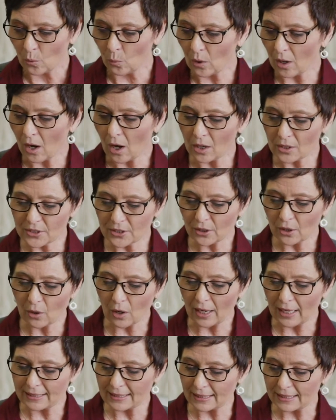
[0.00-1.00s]
Well,
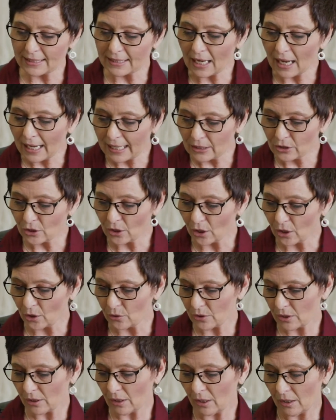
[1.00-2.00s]
also, as a side
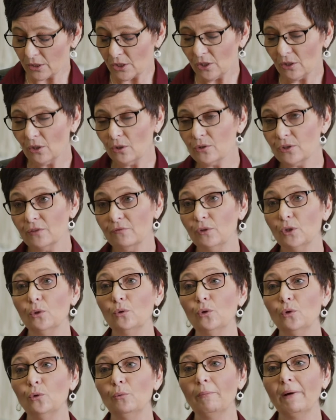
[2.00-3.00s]
note, to those of
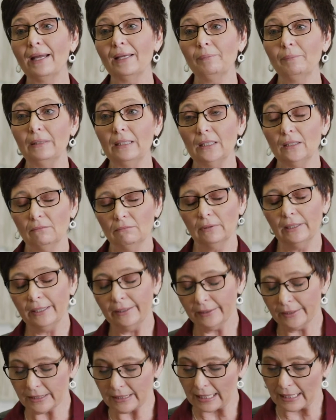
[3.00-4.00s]
you who might be
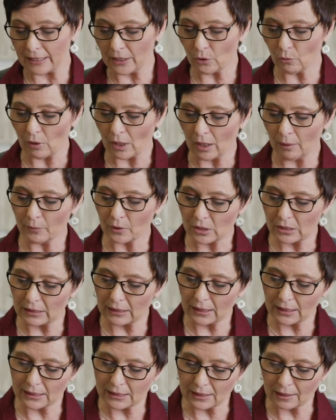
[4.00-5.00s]
in the dating realm or
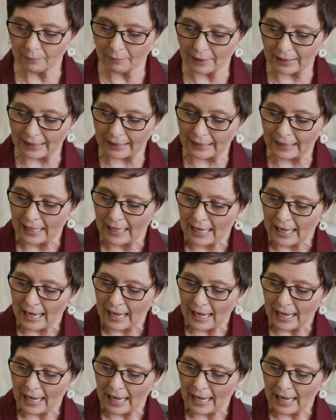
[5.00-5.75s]
seeing somebody,